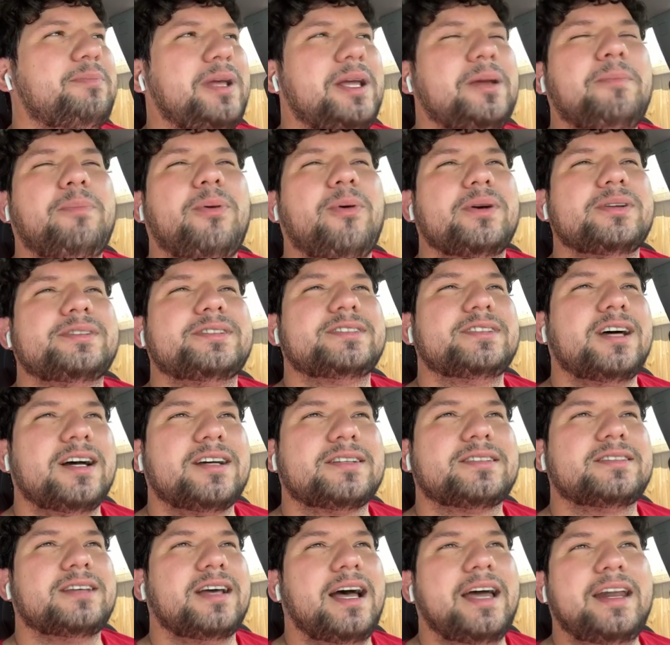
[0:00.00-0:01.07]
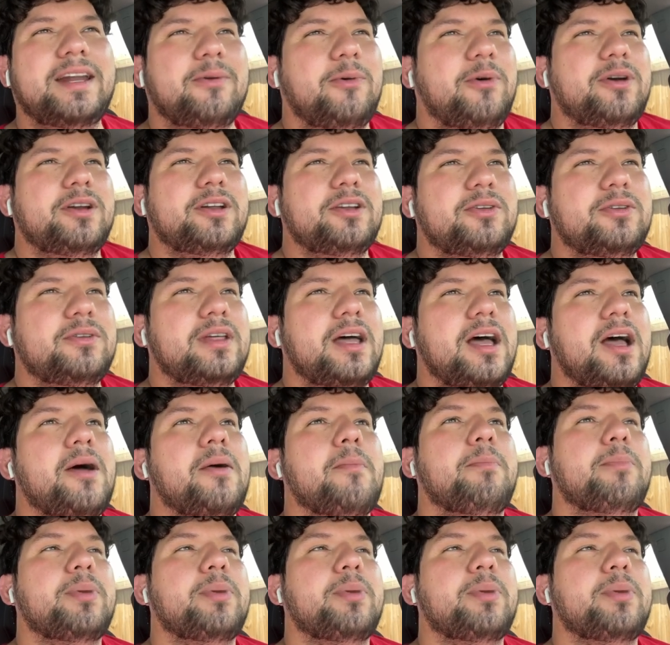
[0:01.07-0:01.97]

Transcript: Being poor sucked. I didn't want to do that.